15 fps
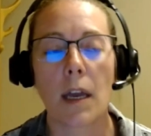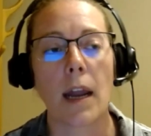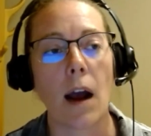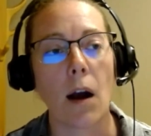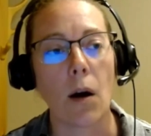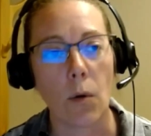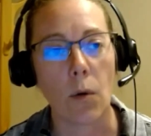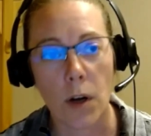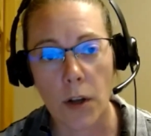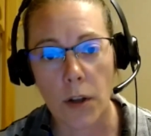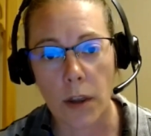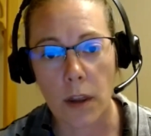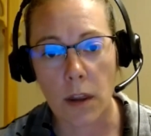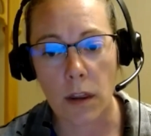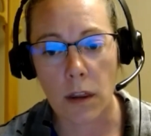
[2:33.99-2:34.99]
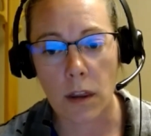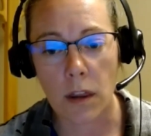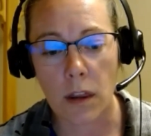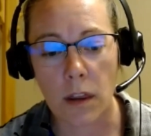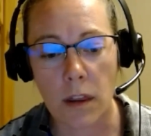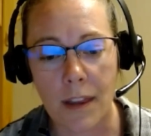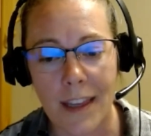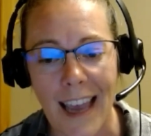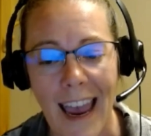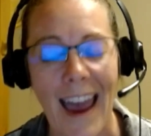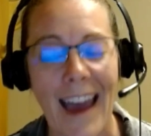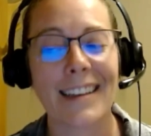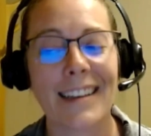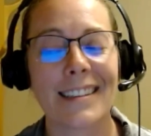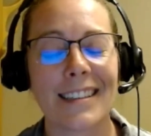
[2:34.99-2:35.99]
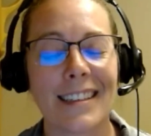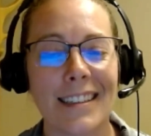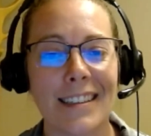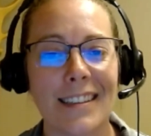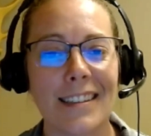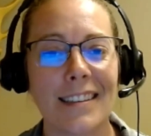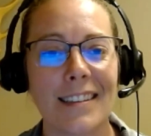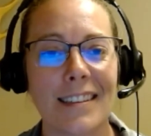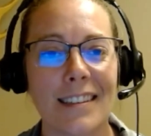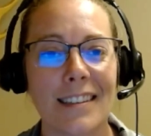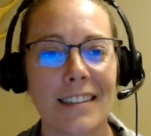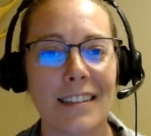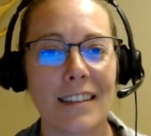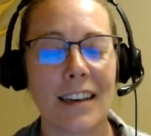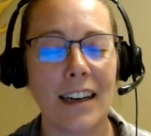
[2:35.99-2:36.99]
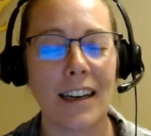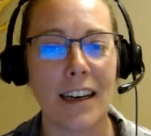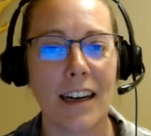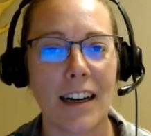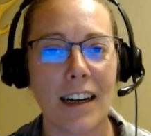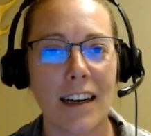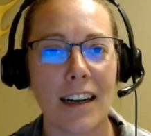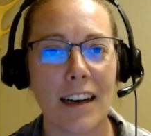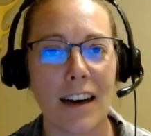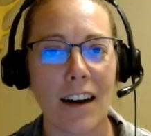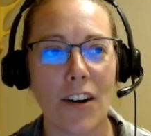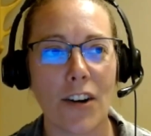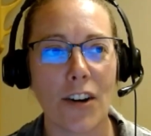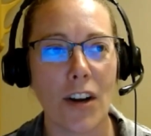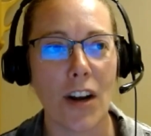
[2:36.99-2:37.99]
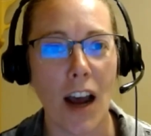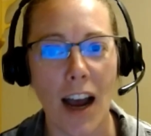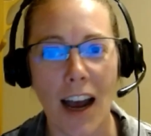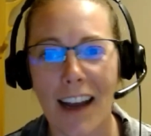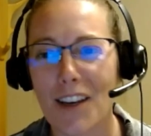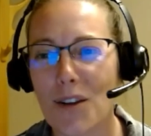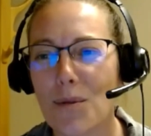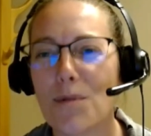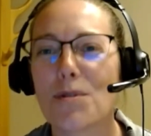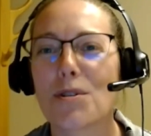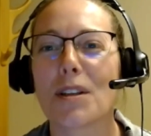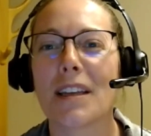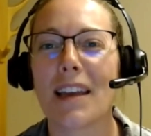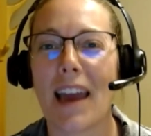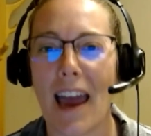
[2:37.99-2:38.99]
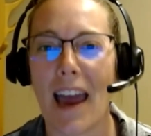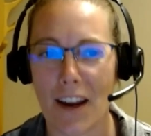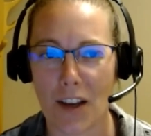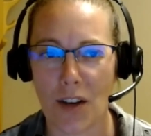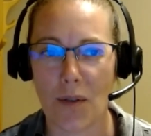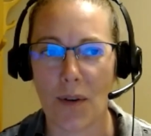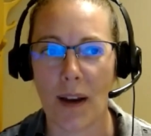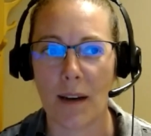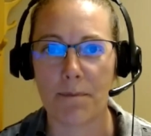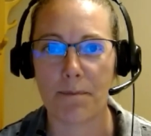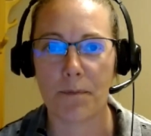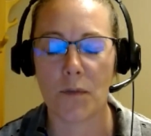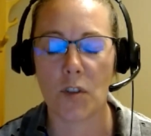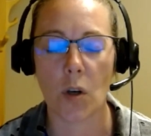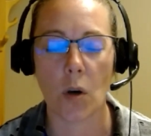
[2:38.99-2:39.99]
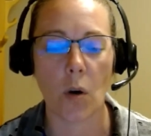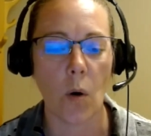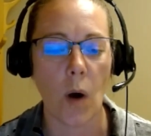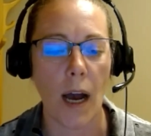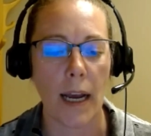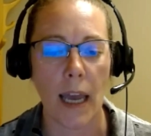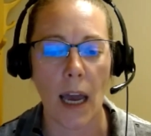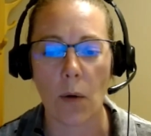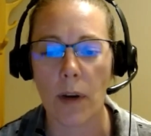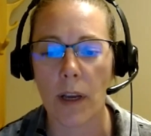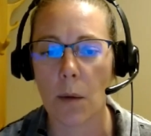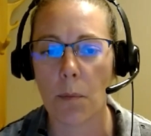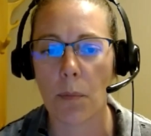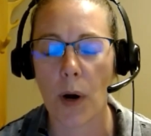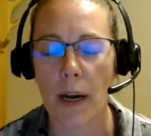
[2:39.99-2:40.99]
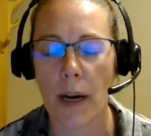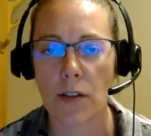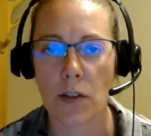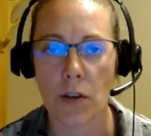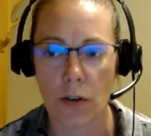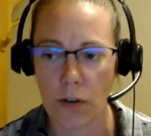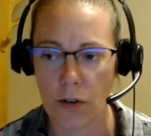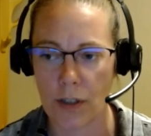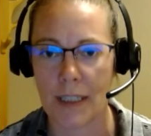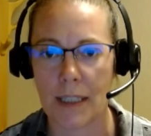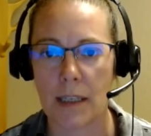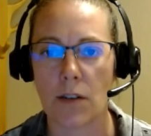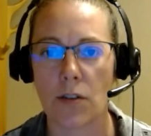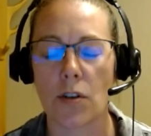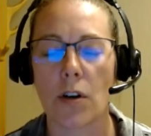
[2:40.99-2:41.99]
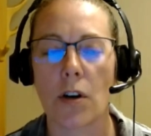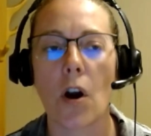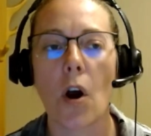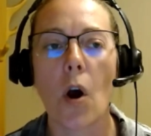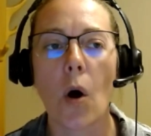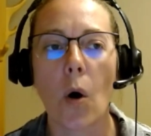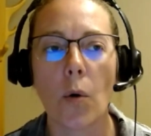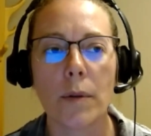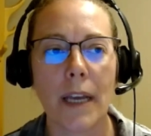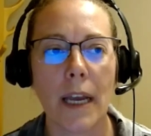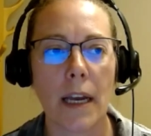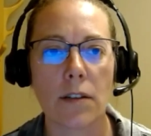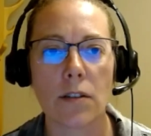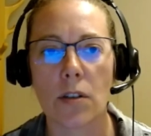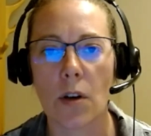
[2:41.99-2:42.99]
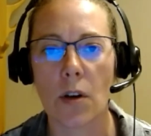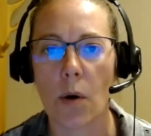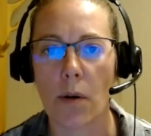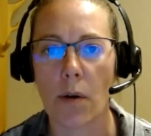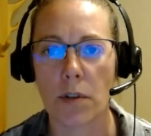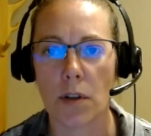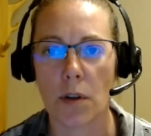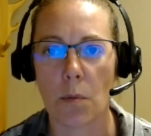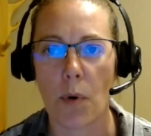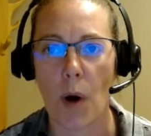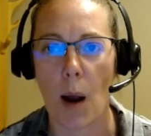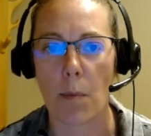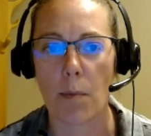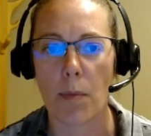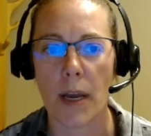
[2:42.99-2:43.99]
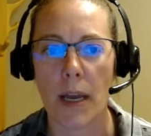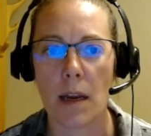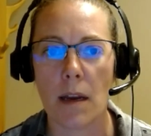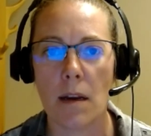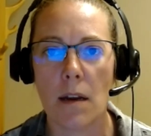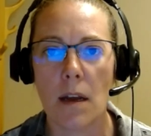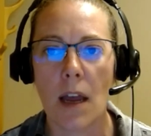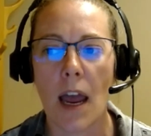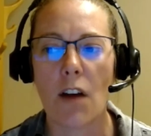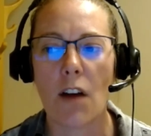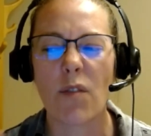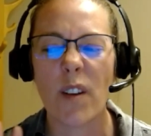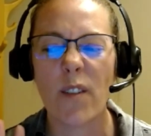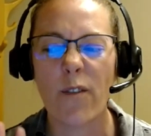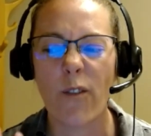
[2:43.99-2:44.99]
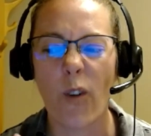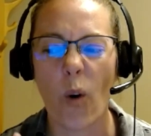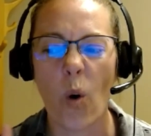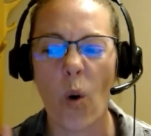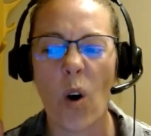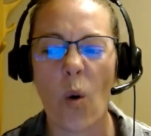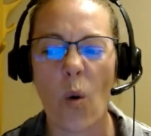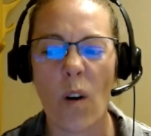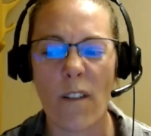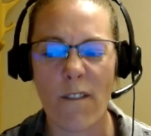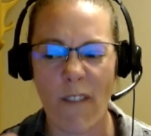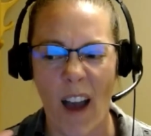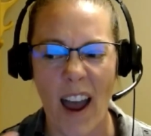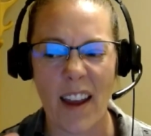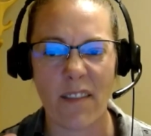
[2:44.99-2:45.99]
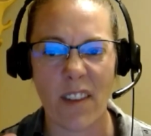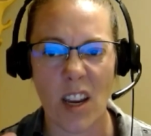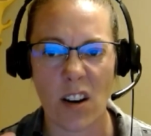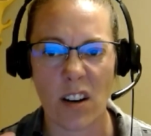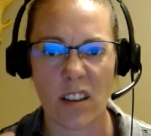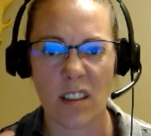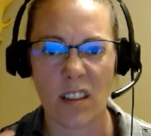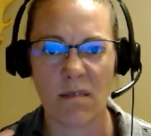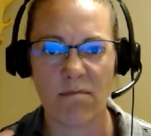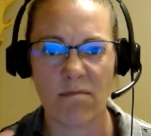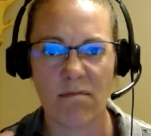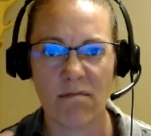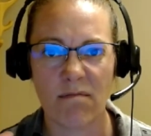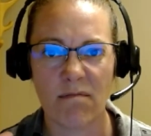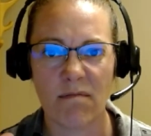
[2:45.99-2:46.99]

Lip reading: Now, taxes are not usually accurate. So a county appraiser or assessor only has to go out to the property every 4 or 5 years.